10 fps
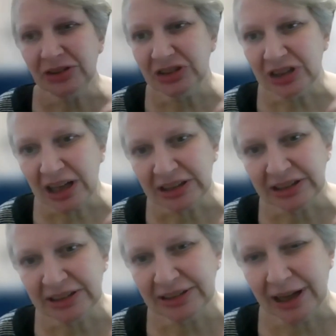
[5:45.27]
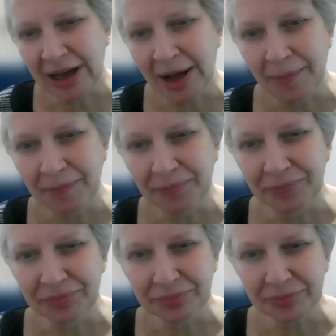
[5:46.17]
just
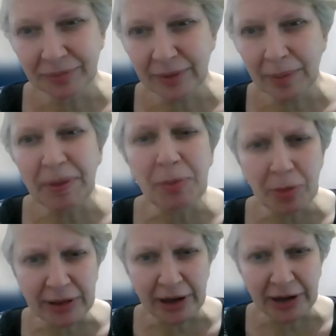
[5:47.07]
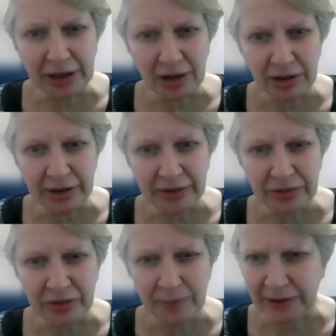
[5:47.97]
people with learning cognitive
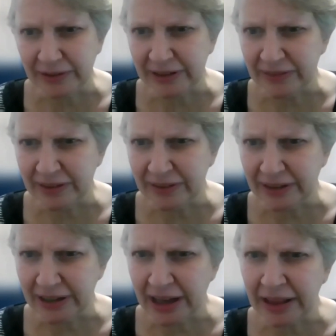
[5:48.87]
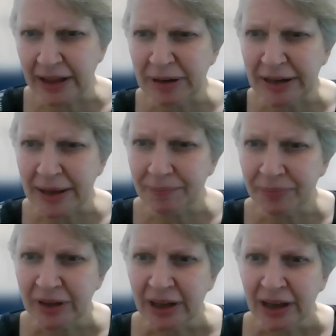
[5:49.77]
disabilities, is it? I mean, there
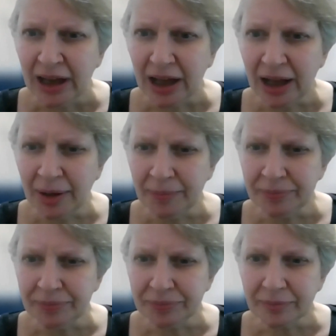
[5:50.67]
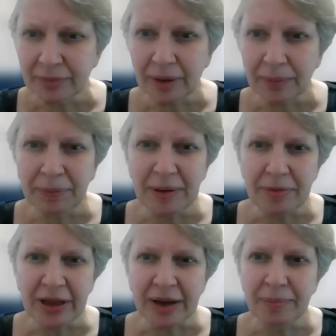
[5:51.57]

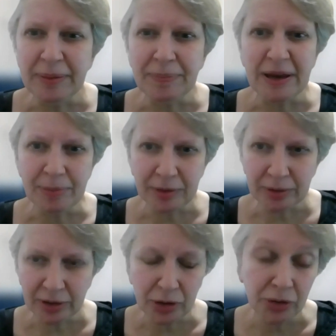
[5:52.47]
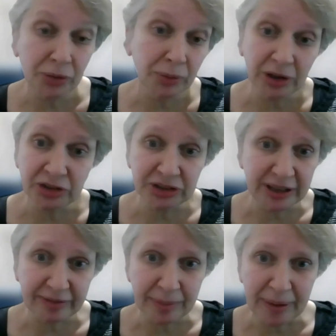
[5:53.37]
can be people who are just
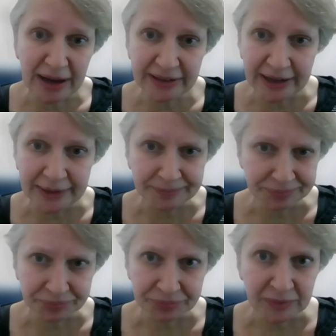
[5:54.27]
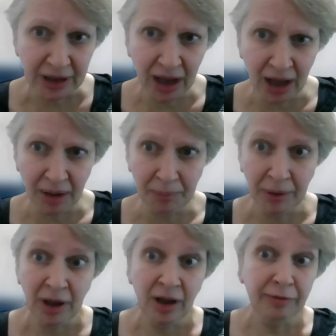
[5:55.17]
having a bad day.
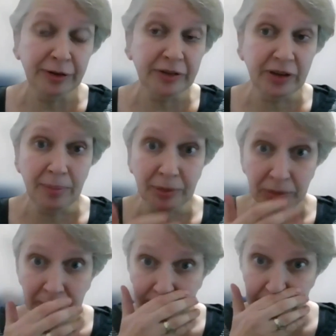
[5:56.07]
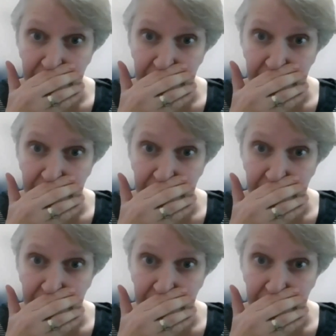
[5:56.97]
For example,